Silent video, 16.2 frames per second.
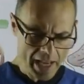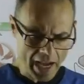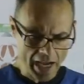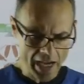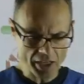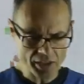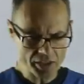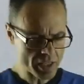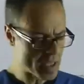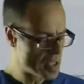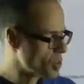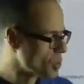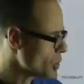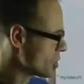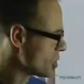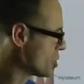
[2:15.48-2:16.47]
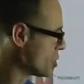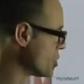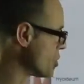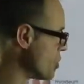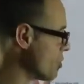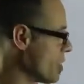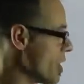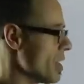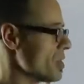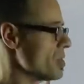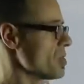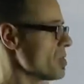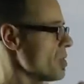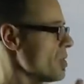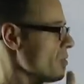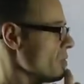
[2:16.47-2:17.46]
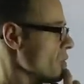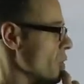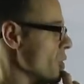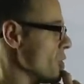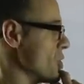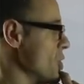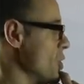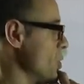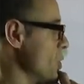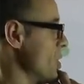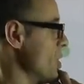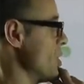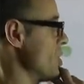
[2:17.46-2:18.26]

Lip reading: And in order to do this, of course, you can